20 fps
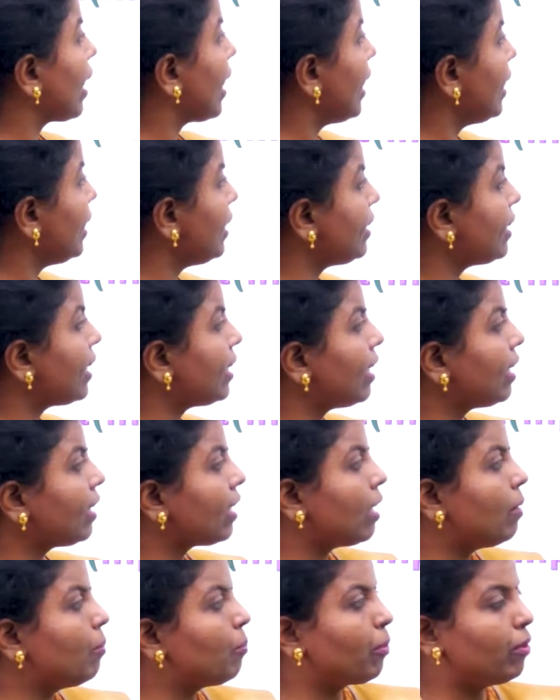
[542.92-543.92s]
entire
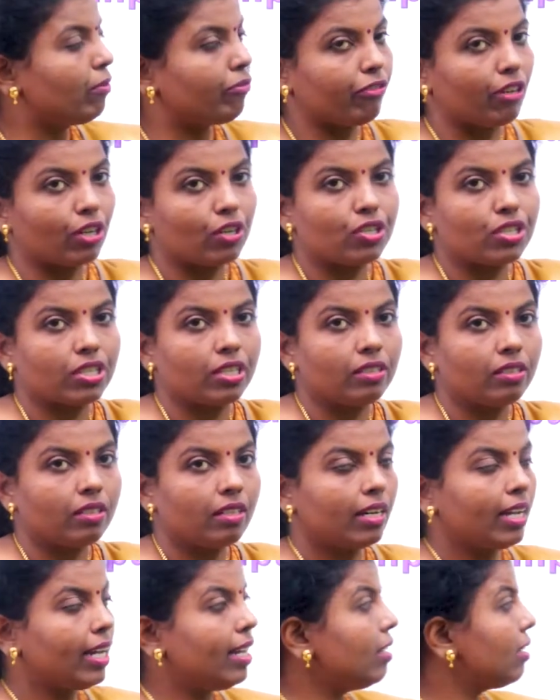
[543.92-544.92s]
input function,
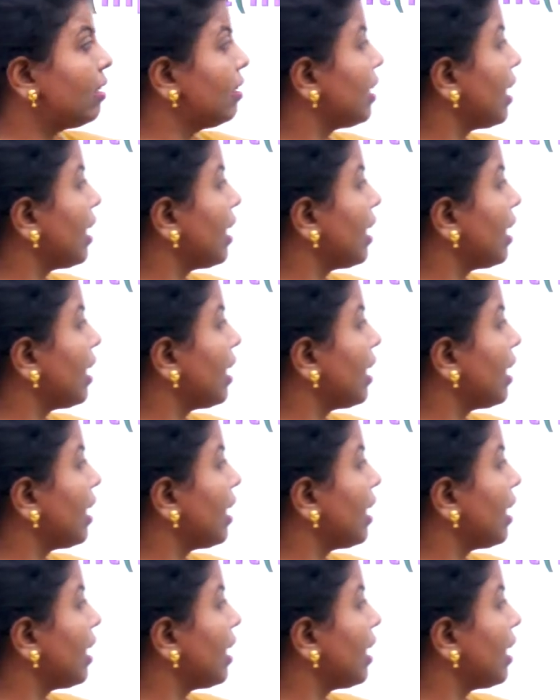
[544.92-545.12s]
right,